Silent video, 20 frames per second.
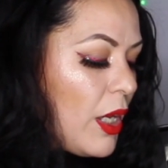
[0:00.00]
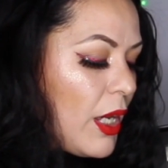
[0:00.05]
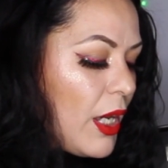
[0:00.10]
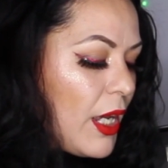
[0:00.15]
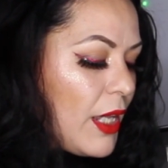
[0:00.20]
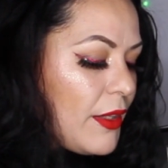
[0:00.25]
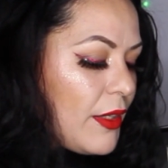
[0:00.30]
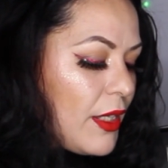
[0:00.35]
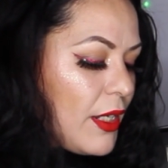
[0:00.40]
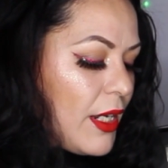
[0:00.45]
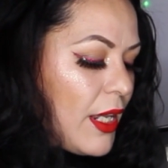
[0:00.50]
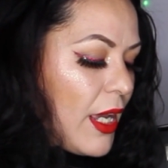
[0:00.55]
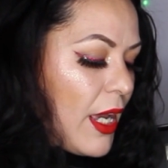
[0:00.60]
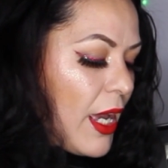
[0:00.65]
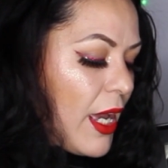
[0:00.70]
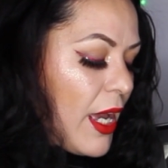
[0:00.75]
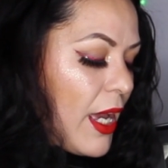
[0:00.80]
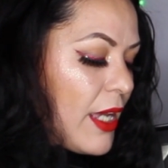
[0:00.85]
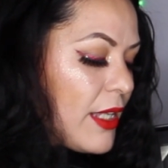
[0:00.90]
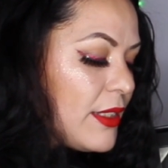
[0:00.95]
And then it
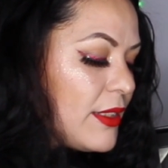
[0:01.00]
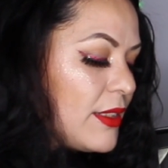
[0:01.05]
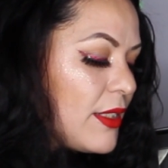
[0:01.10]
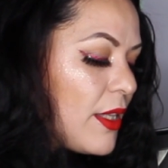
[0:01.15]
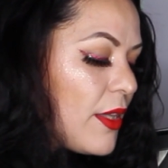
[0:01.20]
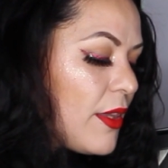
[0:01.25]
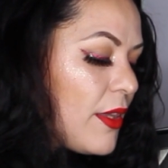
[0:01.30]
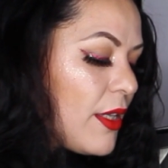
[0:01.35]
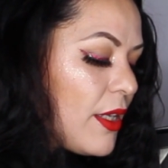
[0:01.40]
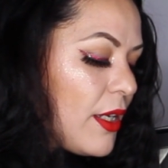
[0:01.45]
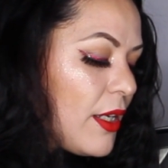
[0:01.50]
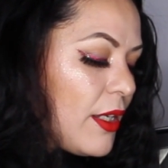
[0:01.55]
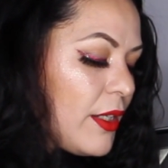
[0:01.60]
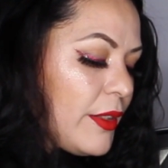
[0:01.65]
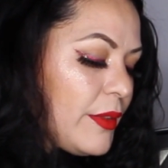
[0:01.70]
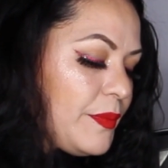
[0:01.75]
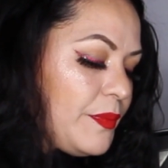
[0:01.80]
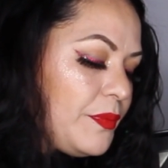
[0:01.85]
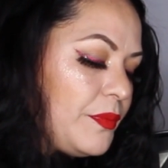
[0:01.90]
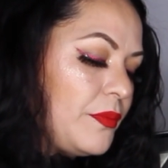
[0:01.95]
has
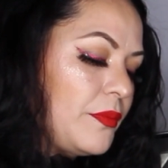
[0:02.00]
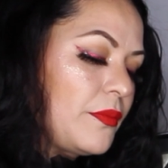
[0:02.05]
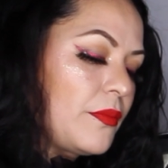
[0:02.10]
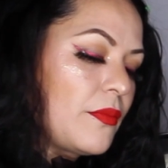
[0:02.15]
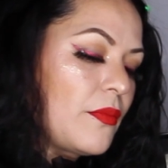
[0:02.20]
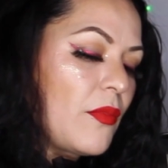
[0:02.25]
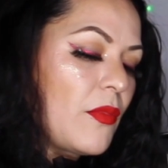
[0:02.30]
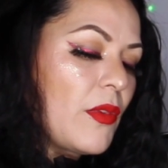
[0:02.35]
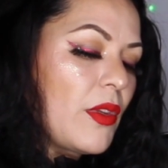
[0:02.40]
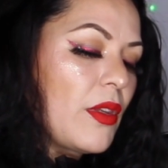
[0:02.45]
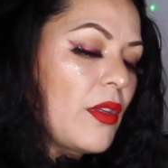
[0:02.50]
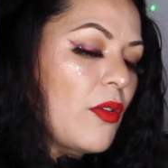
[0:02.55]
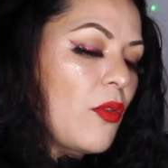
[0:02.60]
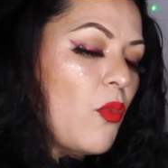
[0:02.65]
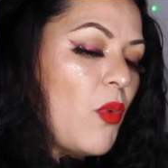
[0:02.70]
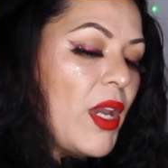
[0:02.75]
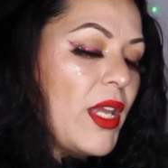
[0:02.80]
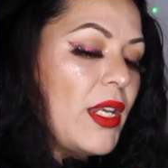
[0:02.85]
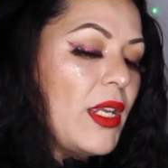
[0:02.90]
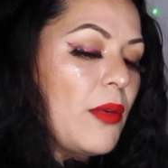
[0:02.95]
the
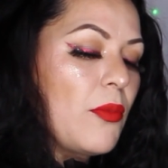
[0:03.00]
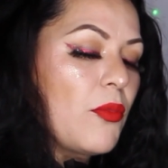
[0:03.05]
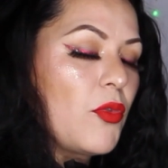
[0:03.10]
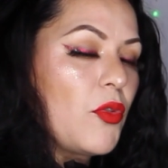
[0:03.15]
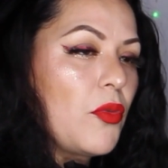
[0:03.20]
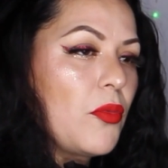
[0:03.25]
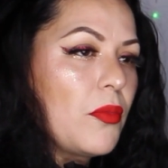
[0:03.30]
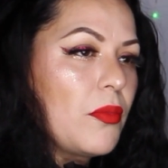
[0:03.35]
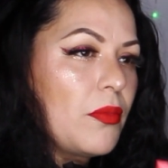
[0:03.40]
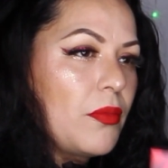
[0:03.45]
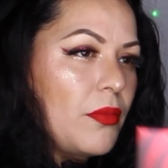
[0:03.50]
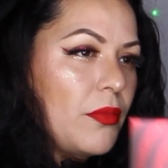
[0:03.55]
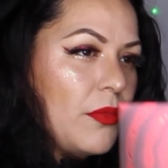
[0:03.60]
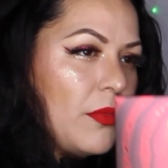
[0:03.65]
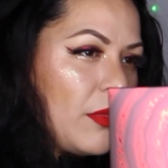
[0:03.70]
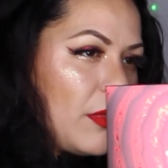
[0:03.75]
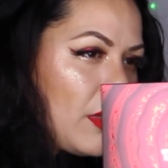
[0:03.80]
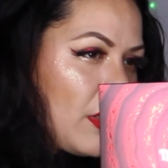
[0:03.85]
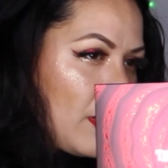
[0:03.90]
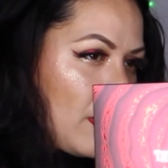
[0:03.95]
waiting room
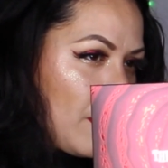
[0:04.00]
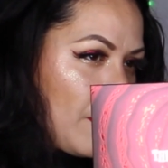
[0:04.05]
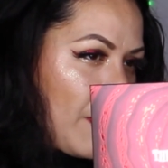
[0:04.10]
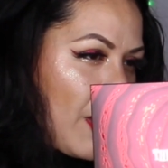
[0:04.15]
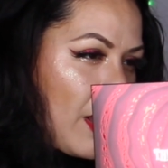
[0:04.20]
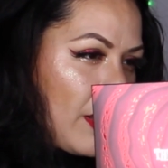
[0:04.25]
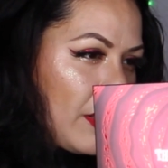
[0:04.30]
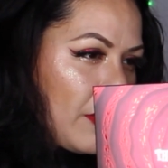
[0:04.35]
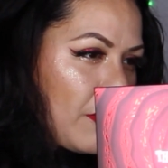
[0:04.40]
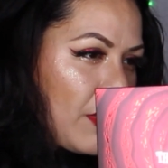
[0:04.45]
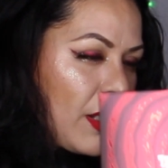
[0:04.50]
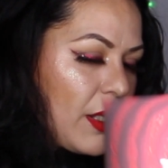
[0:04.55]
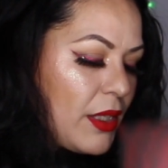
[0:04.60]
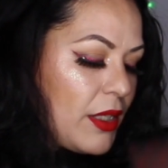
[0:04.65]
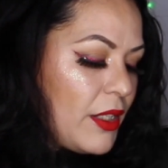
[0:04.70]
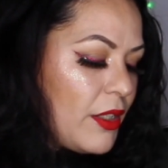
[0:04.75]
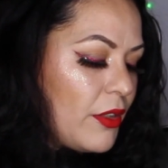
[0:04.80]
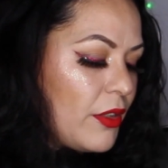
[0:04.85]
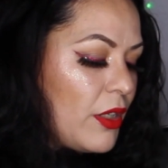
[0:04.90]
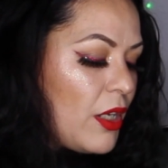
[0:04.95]
palette right here.